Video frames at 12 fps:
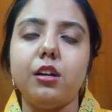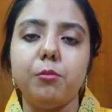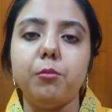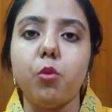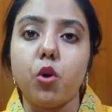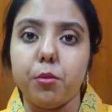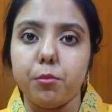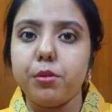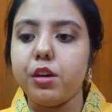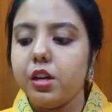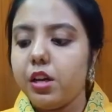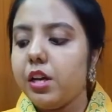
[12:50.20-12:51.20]
bomb.
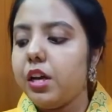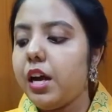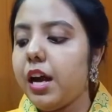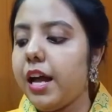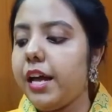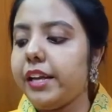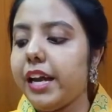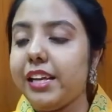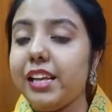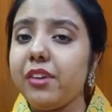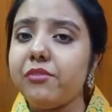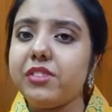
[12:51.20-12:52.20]
And
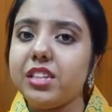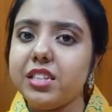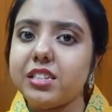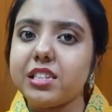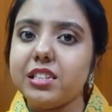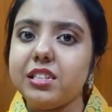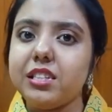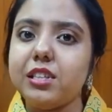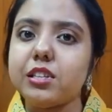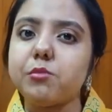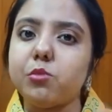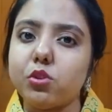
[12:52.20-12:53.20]
I love these
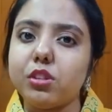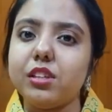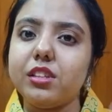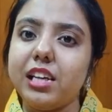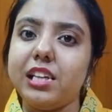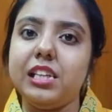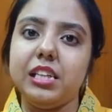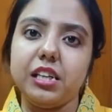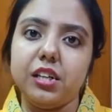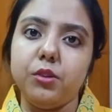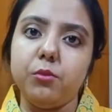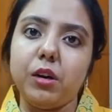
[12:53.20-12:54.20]
concealers more than the LA
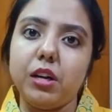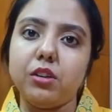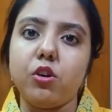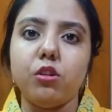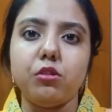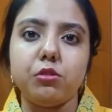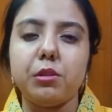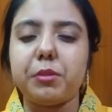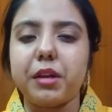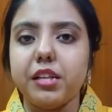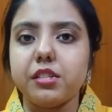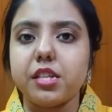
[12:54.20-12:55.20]
Girl one, although the
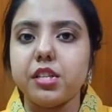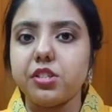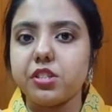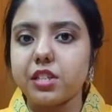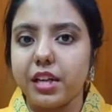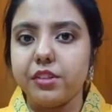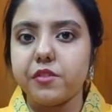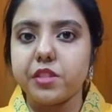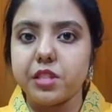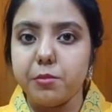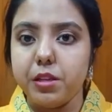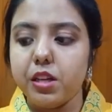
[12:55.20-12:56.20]
price range is kind of
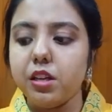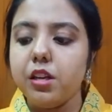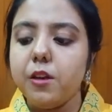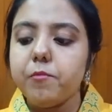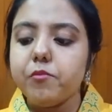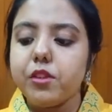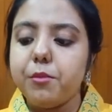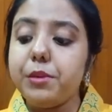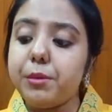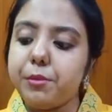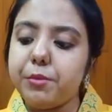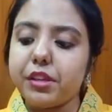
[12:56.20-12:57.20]
similar.
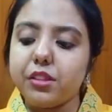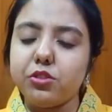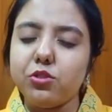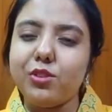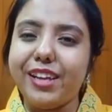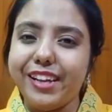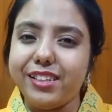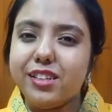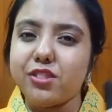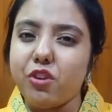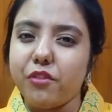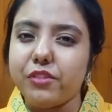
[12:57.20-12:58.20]
Maybe because you get
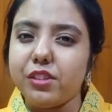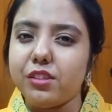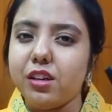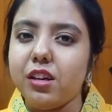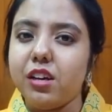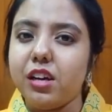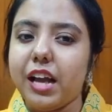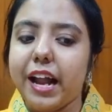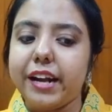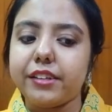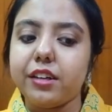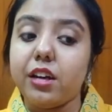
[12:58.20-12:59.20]
this often
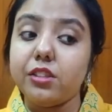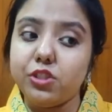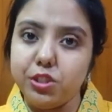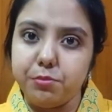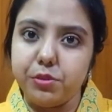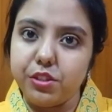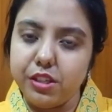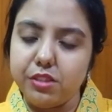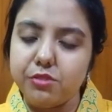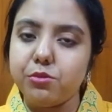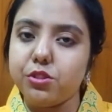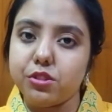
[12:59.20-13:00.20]
at a cheaper
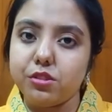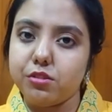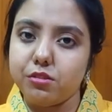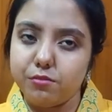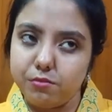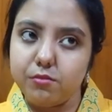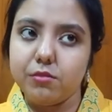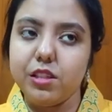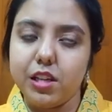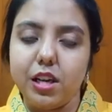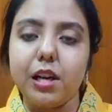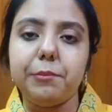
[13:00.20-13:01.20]
rate, which is,
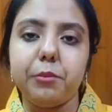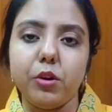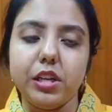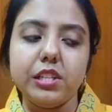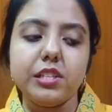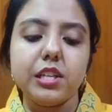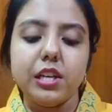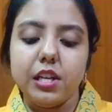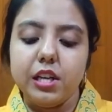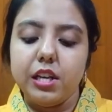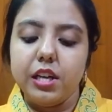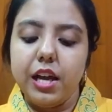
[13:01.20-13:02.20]
yeah, a point.
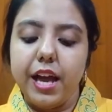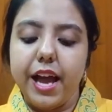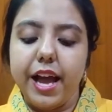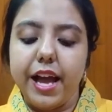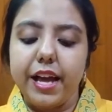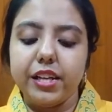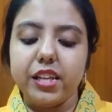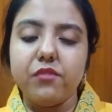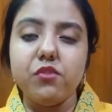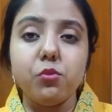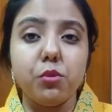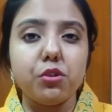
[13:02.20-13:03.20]
And
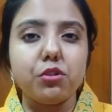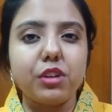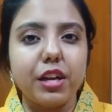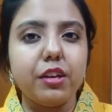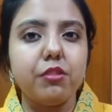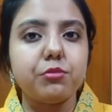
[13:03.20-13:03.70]
if you want to try